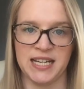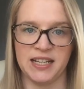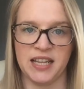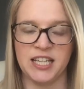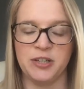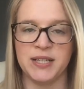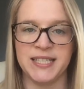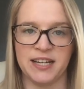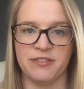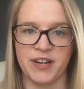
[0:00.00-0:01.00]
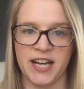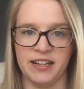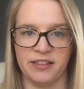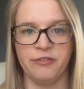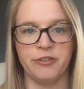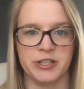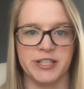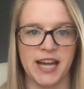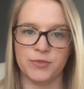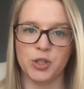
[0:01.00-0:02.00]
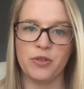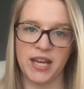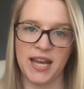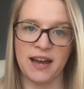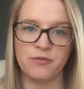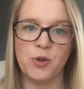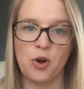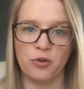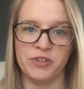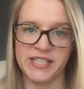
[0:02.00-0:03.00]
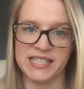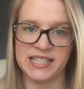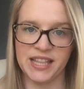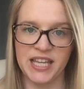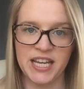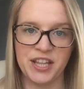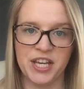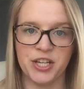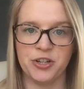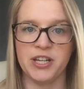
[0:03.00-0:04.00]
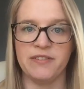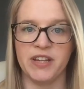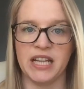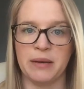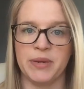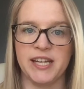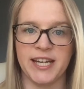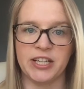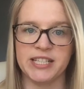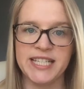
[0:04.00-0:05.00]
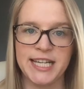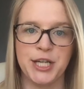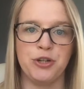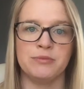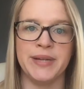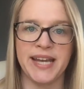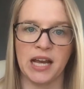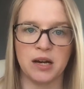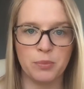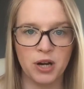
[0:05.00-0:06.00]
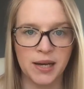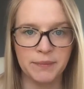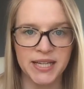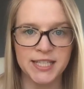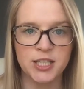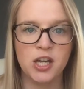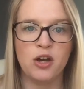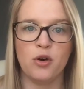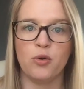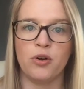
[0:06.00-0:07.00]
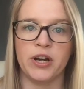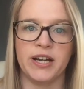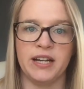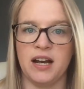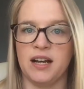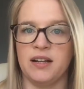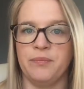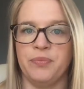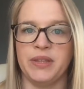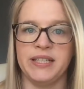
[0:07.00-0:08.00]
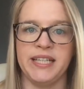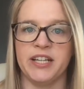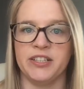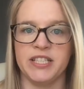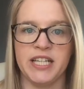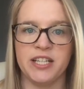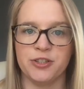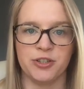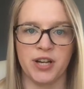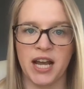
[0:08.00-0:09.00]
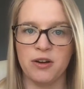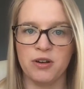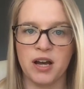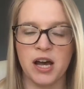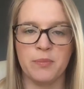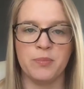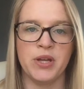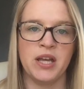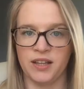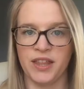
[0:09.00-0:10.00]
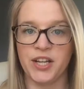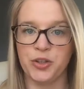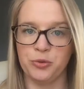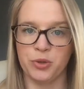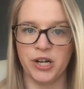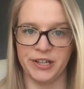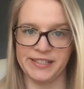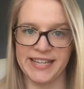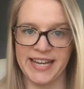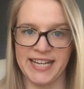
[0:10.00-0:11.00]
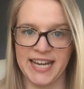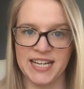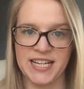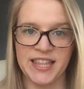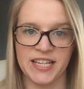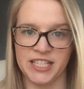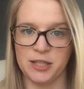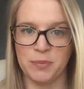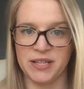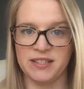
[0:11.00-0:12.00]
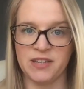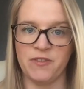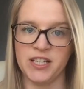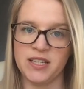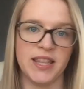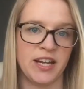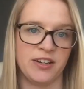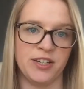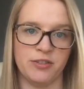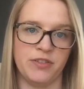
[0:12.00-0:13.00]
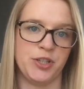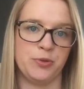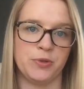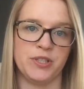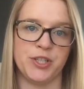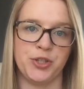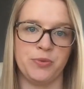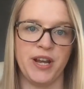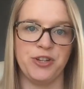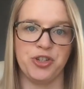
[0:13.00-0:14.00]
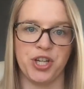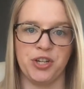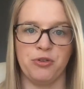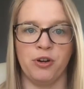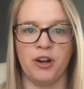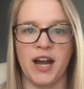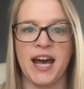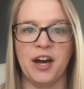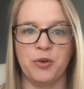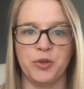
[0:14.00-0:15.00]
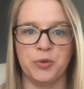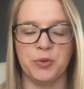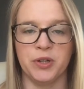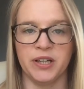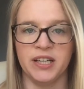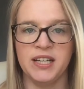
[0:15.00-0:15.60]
that you identified in the first step. So they have no reason to think that you're giving them a guarantee or making a promise or guaranteeing certain outcome, that you are saying anything specific to their individual situation or how your